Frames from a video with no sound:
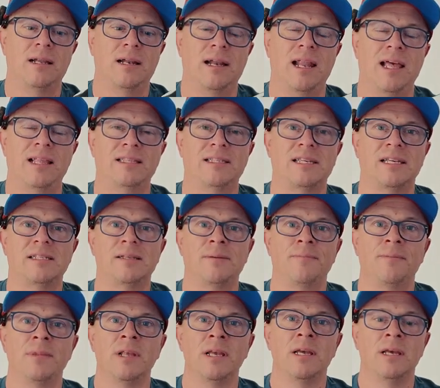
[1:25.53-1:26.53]
lenses.
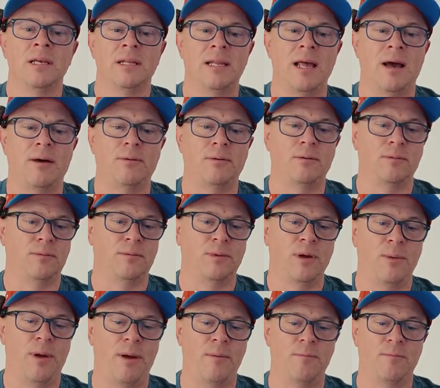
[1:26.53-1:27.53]
Now,
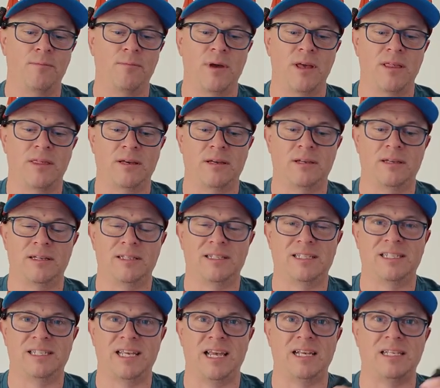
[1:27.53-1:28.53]
we went with
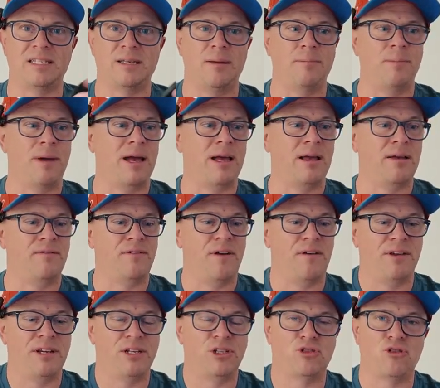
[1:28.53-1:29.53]
six
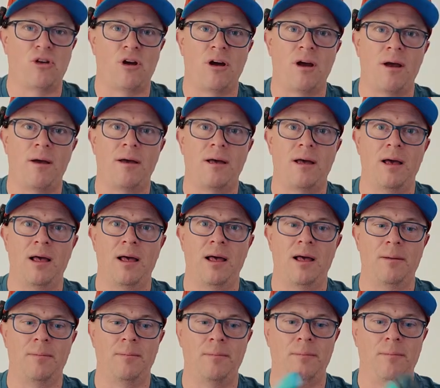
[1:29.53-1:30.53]
very strong
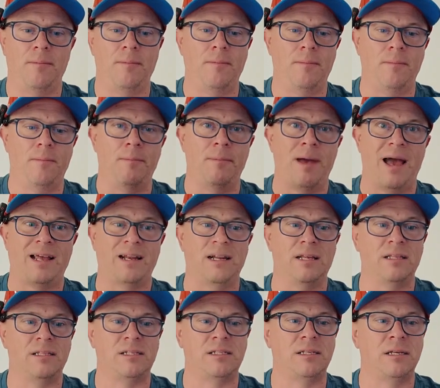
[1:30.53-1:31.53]

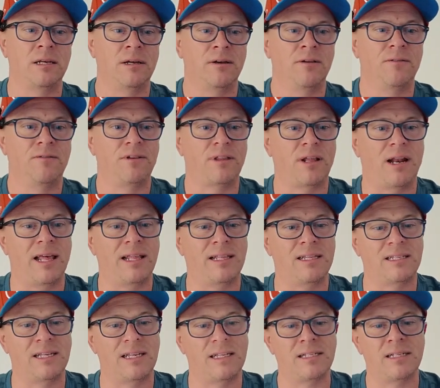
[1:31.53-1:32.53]
magnets for the
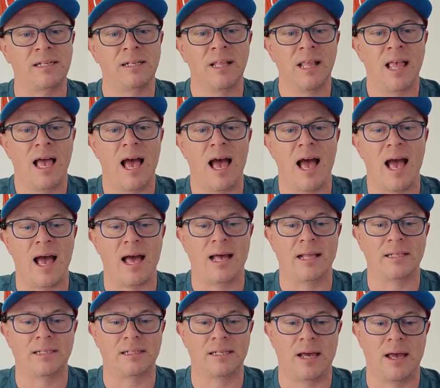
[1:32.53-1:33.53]
lenses,
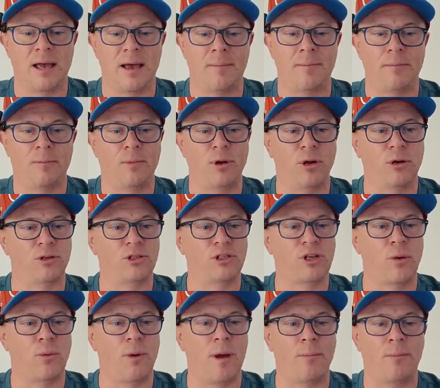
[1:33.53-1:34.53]
and we
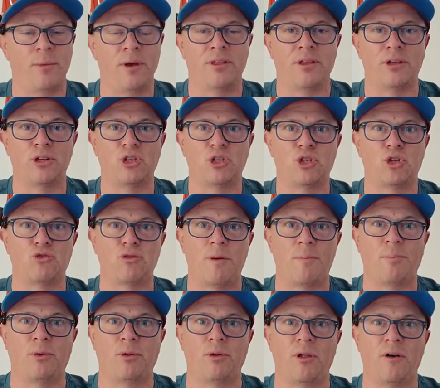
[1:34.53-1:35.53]
also went with
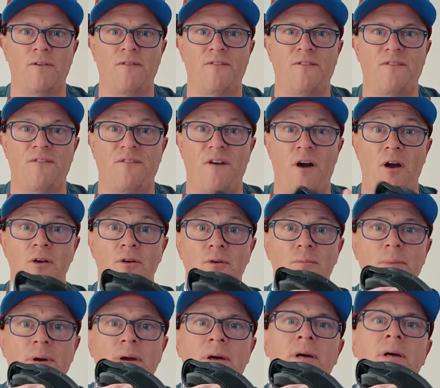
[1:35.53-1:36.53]
triple
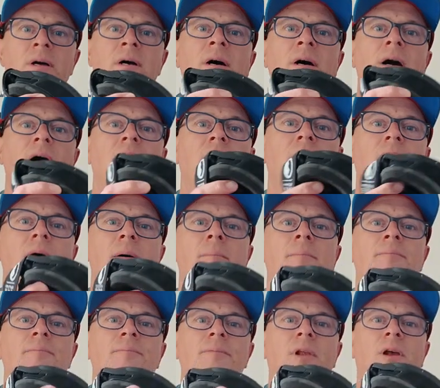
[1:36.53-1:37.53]
foam
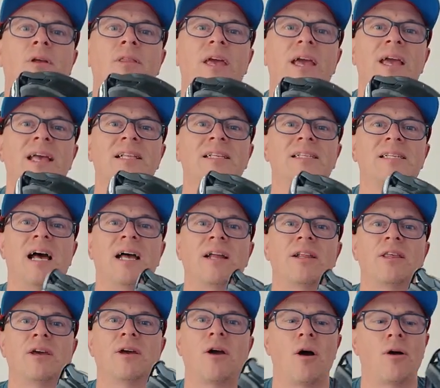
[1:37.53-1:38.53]
on the inside
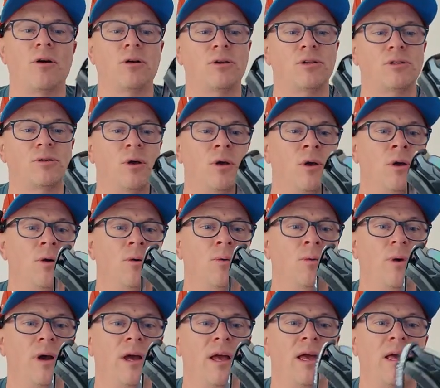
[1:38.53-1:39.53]
of the goggles
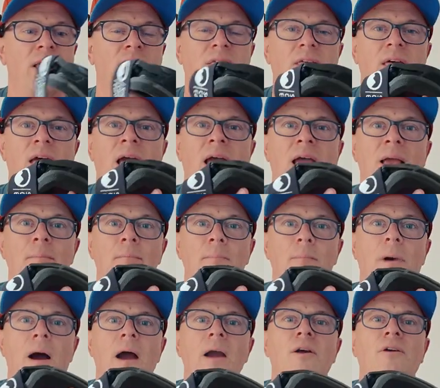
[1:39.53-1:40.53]
with a
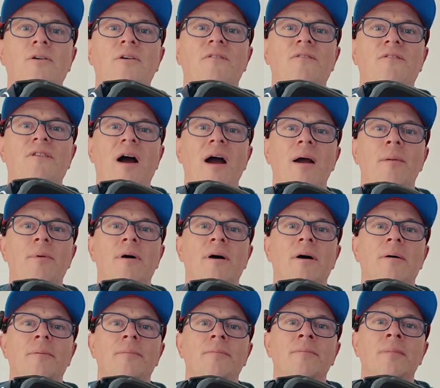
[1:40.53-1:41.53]

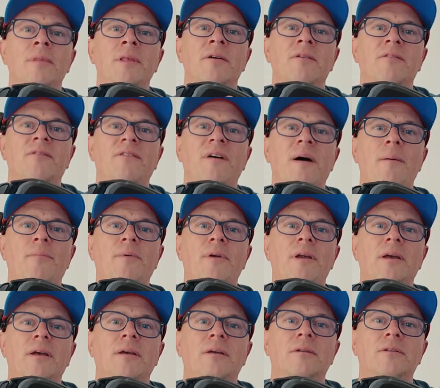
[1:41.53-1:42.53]
microfiber
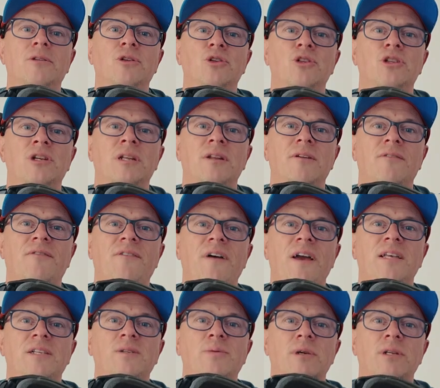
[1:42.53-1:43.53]
fabric touching the
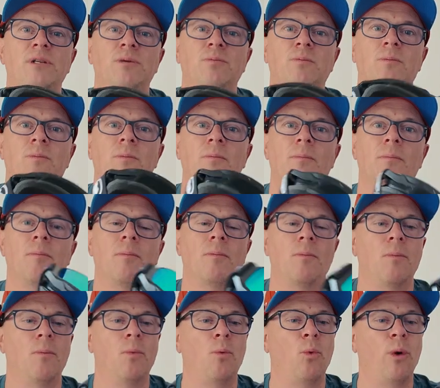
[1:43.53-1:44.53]
face, which
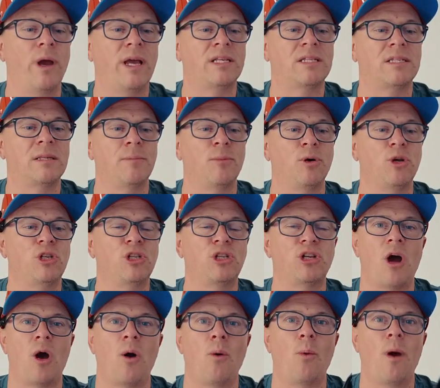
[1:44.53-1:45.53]
wicks the
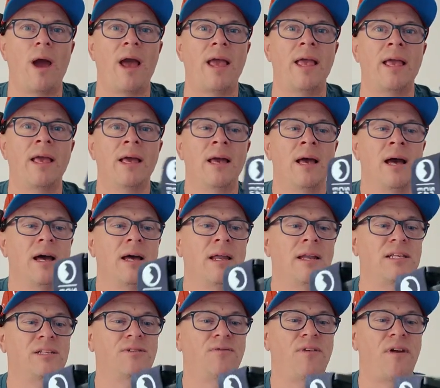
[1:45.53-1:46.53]
moisture away
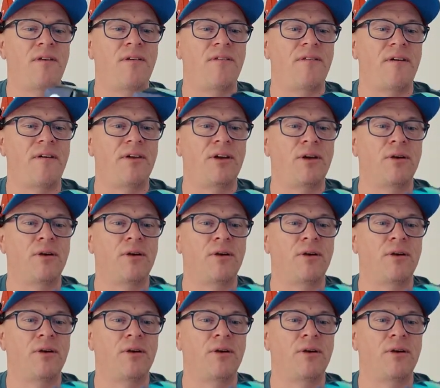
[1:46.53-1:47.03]
and is very, very